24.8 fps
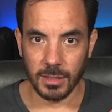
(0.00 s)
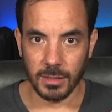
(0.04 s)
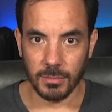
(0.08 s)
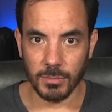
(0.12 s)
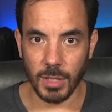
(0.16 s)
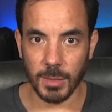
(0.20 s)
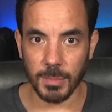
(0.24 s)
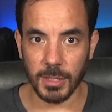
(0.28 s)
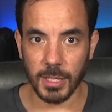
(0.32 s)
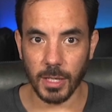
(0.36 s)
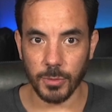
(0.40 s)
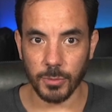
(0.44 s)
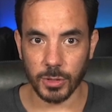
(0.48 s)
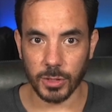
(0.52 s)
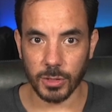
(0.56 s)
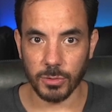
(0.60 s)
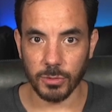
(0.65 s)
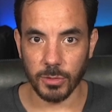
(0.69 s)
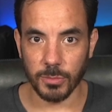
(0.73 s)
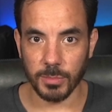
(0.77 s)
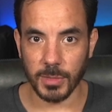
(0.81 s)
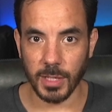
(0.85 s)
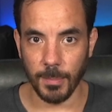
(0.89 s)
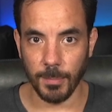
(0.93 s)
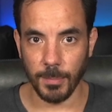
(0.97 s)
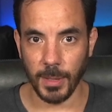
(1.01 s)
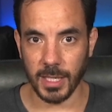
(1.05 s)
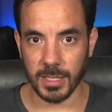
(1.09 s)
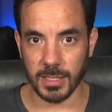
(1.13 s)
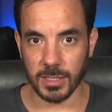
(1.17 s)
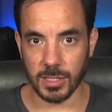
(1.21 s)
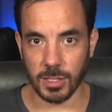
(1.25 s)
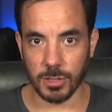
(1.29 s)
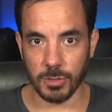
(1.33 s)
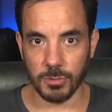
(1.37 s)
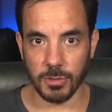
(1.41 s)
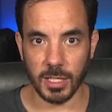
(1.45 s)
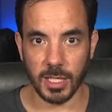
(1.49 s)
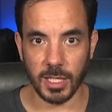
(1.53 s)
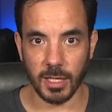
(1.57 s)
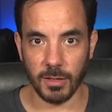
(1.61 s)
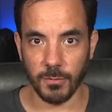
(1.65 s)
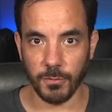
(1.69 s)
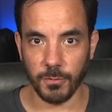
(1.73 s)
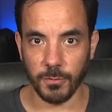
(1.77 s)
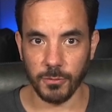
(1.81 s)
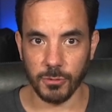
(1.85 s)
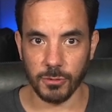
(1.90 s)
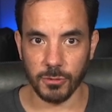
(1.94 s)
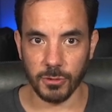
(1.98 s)
Maybe I would group campaigns three
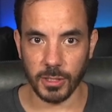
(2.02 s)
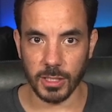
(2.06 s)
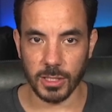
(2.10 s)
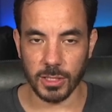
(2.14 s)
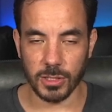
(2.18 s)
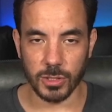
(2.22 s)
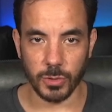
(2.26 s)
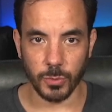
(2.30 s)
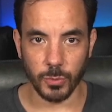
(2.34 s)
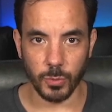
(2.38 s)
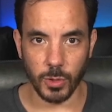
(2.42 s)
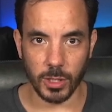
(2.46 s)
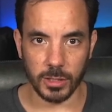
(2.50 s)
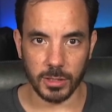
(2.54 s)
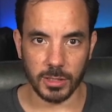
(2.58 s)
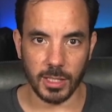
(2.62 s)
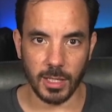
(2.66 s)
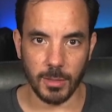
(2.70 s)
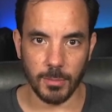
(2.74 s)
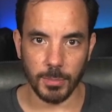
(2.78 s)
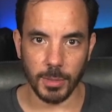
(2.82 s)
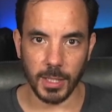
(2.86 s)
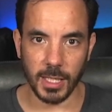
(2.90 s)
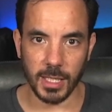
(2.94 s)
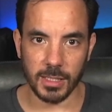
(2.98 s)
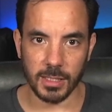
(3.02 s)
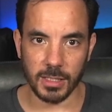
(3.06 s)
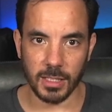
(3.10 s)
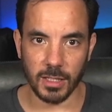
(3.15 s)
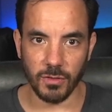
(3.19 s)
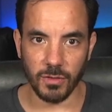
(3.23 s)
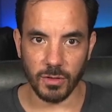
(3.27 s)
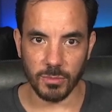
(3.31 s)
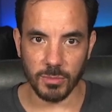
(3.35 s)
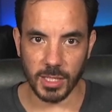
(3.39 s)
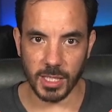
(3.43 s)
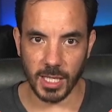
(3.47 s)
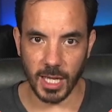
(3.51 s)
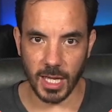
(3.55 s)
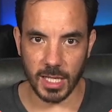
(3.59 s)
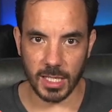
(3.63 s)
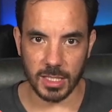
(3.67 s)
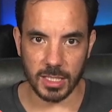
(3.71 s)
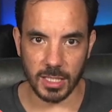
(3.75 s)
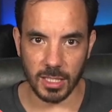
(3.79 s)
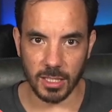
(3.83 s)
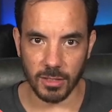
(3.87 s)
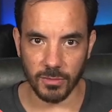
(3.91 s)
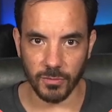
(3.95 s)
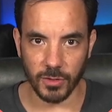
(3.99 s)
and four into one campaign, giving me
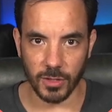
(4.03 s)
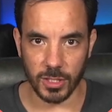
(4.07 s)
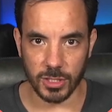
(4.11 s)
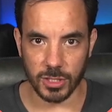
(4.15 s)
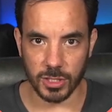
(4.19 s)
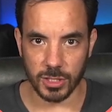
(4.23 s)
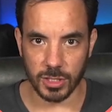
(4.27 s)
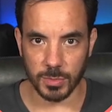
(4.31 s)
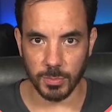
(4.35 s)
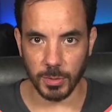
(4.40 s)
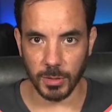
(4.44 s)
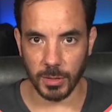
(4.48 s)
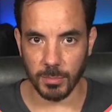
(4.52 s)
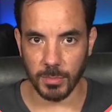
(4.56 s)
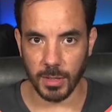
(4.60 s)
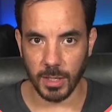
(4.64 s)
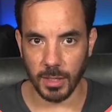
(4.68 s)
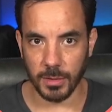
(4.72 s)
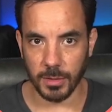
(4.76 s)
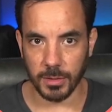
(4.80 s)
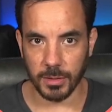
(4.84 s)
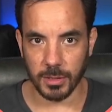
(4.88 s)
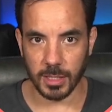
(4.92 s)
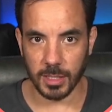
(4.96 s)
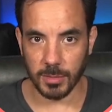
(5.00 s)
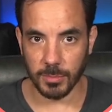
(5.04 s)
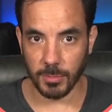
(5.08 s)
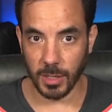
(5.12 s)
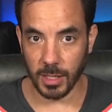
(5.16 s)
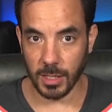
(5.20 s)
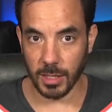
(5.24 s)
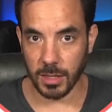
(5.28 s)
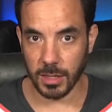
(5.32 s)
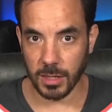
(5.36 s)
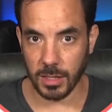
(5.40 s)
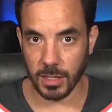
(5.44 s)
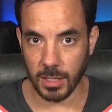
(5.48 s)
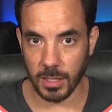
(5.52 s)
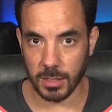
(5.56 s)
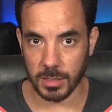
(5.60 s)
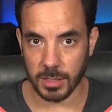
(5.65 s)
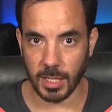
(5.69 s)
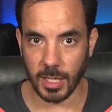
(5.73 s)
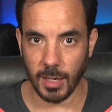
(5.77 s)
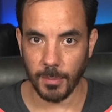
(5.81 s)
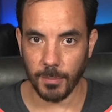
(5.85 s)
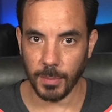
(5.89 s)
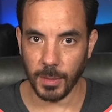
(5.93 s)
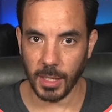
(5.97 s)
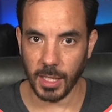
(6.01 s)
eighty conversions per month in my third
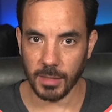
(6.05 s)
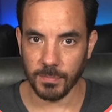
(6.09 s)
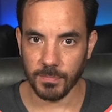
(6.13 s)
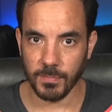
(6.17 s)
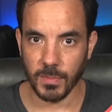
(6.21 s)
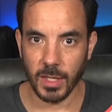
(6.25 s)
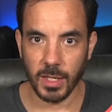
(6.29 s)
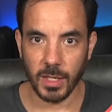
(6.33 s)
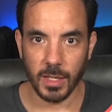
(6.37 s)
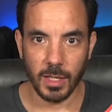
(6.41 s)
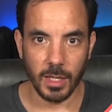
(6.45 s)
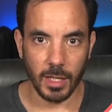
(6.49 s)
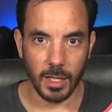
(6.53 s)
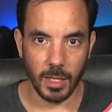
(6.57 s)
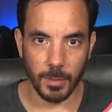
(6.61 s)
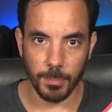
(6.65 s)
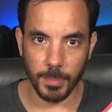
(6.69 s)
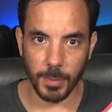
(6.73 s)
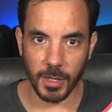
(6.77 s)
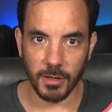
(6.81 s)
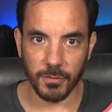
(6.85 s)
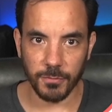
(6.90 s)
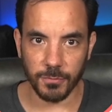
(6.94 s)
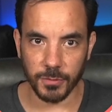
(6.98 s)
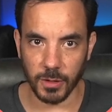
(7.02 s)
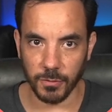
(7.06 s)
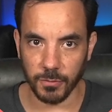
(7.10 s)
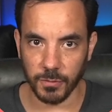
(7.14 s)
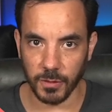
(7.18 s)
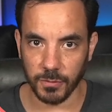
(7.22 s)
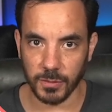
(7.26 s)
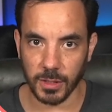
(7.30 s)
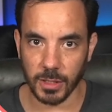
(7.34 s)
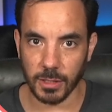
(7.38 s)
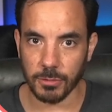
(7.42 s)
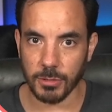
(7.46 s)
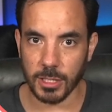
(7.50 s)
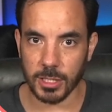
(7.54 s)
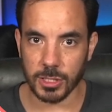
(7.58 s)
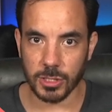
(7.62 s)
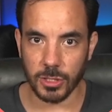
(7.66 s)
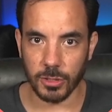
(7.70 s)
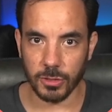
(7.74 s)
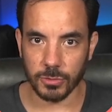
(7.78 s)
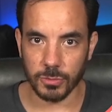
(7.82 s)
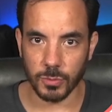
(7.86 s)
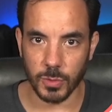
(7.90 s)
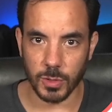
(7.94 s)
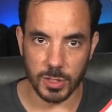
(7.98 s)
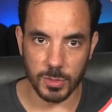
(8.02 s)
campaign, above the fifty
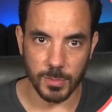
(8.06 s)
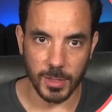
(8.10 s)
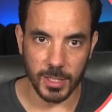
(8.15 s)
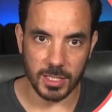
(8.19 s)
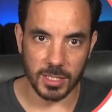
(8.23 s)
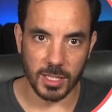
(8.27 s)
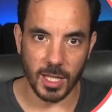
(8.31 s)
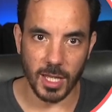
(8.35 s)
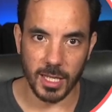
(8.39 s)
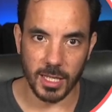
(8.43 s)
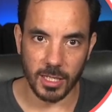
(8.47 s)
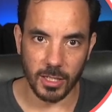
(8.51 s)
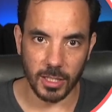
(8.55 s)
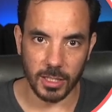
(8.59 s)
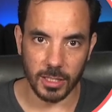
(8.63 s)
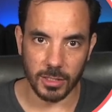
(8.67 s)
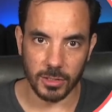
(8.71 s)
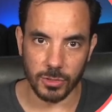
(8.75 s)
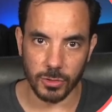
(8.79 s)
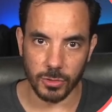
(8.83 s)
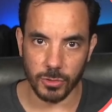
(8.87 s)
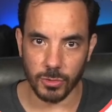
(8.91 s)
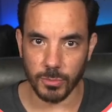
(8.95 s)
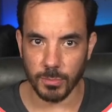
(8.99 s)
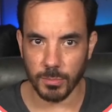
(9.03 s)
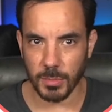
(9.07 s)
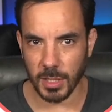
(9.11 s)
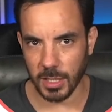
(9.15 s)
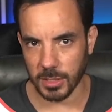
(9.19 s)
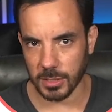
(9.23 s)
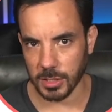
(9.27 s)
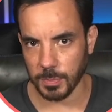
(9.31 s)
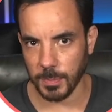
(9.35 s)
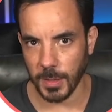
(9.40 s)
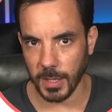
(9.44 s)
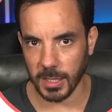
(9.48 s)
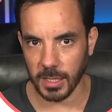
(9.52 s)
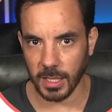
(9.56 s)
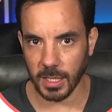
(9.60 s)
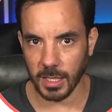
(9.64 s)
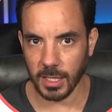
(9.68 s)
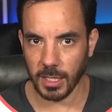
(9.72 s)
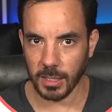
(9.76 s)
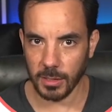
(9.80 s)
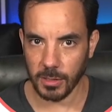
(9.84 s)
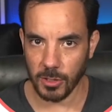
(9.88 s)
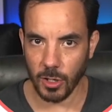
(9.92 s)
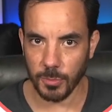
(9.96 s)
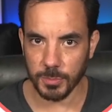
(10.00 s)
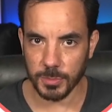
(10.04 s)
threshold, which makes the A I in Google much better
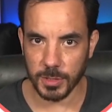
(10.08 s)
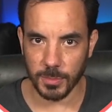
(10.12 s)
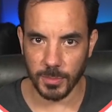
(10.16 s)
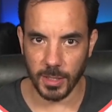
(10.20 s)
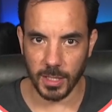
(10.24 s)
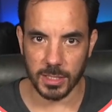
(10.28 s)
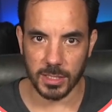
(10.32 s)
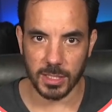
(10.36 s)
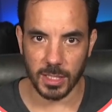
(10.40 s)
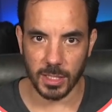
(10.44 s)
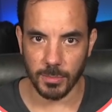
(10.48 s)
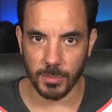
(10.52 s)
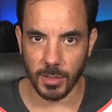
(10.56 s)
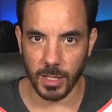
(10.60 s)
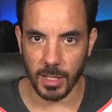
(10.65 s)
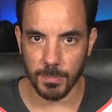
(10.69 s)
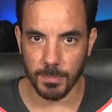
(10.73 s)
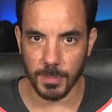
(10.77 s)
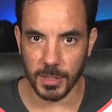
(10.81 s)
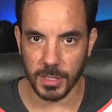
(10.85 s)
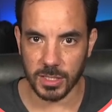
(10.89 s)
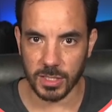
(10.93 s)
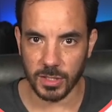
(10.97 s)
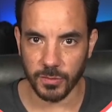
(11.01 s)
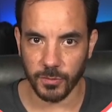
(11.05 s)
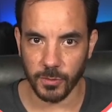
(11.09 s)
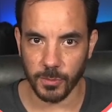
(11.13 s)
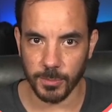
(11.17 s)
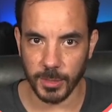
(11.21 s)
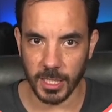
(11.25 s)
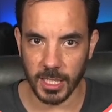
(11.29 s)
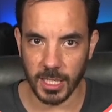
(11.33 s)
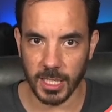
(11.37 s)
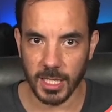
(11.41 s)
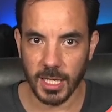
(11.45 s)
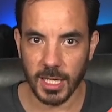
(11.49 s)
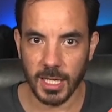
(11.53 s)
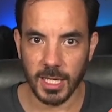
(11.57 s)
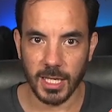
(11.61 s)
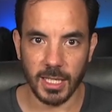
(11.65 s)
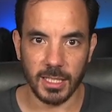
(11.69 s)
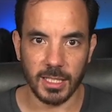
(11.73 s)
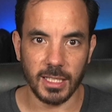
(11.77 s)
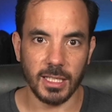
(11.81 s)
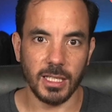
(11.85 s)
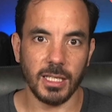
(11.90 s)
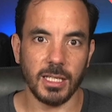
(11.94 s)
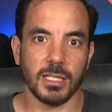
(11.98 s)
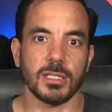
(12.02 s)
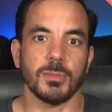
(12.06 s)
at optimizing my bids for me and
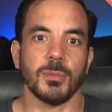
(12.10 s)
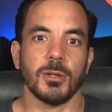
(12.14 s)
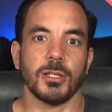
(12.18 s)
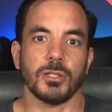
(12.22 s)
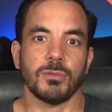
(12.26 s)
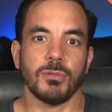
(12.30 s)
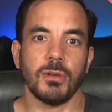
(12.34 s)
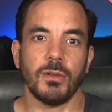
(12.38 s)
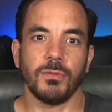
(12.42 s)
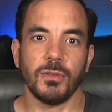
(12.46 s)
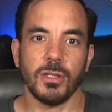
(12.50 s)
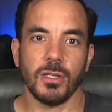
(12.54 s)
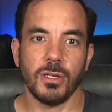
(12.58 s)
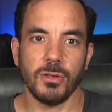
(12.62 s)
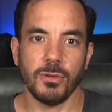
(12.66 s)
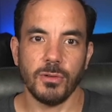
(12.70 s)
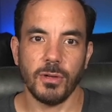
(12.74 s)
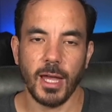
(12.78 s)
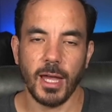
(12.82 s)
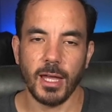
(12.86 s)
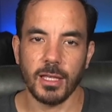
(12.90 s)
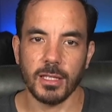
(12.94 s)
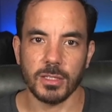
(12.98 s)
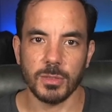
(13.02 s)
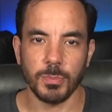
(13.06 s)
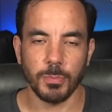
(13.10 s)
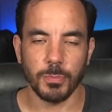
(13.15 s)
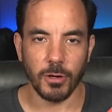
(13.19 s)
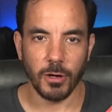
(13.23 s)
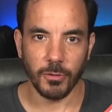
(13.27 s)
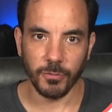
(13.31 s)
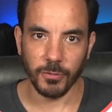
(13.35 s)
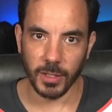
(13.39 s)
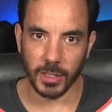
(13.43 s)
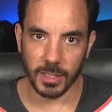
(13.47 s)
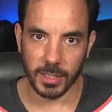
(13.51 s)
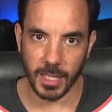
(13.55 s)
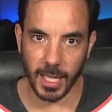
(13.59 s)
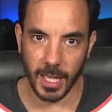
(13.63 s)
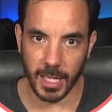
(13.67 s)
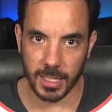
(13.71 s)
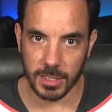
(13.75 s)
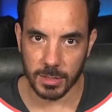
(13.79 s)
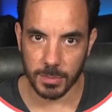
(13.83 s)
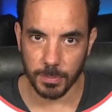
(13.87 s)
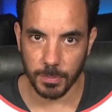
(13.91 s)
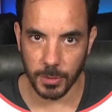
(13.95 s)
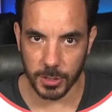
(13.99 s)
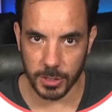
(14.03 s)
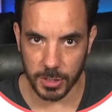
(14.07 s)
getting as much revenue and profit
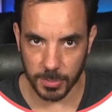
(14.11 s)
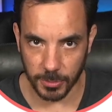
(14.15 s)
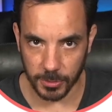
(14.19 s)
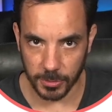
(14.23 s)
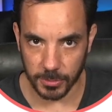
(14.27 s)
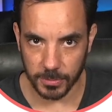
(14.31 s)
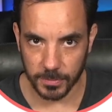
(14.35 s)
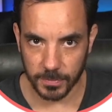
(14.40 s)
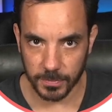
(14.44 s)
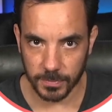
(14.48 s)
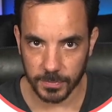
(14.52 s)
as possible.